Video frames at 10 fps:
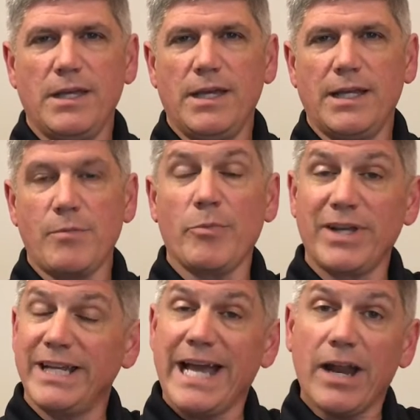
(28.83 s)
And I remember
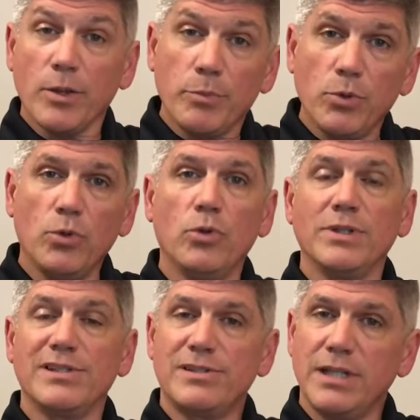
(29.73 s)
getting out of the pool
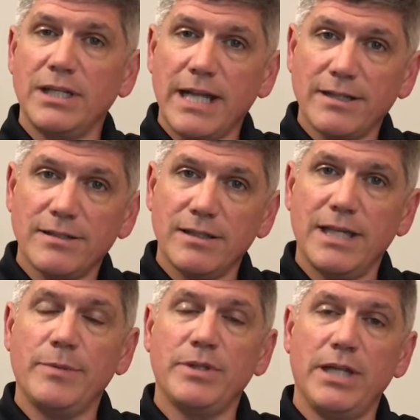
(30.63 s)
and sitting next to
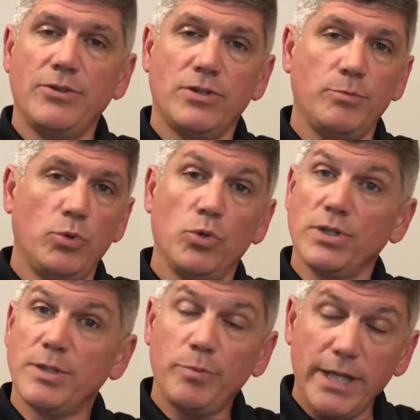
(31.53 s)
them at the edge of the pool and
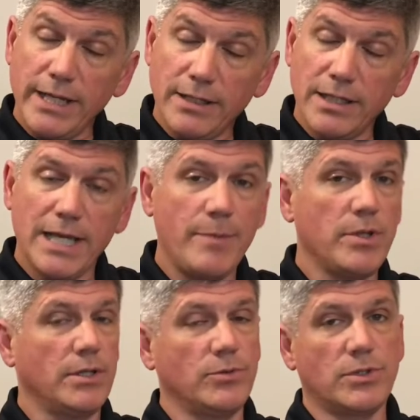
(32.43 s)
explaining to them
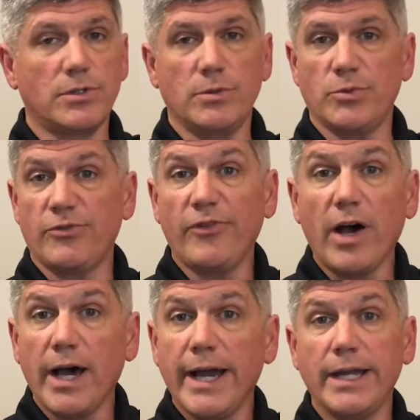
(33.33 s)
that it was
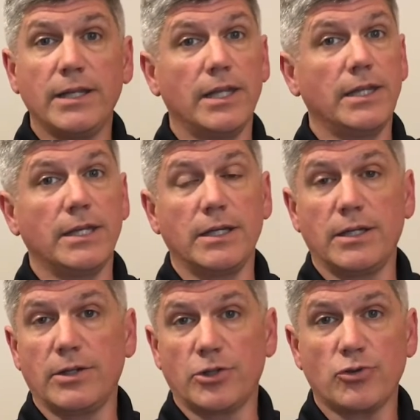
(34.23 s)
fine,
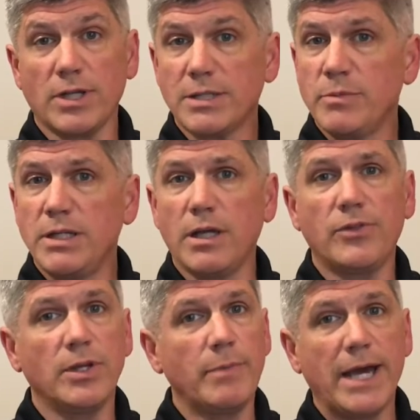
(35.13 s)
they could trust me,
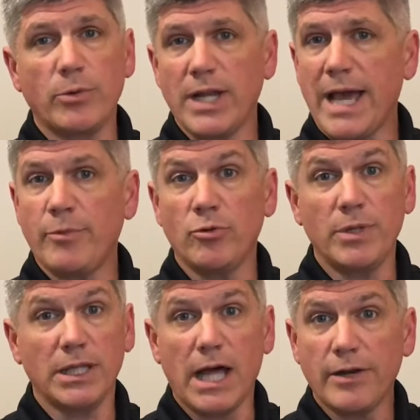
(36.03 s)
nothing bad would happen, it would
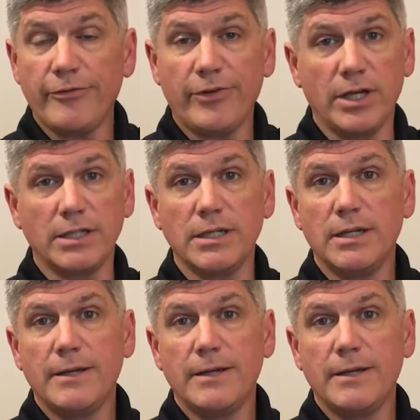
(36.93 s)
be a lot of fun.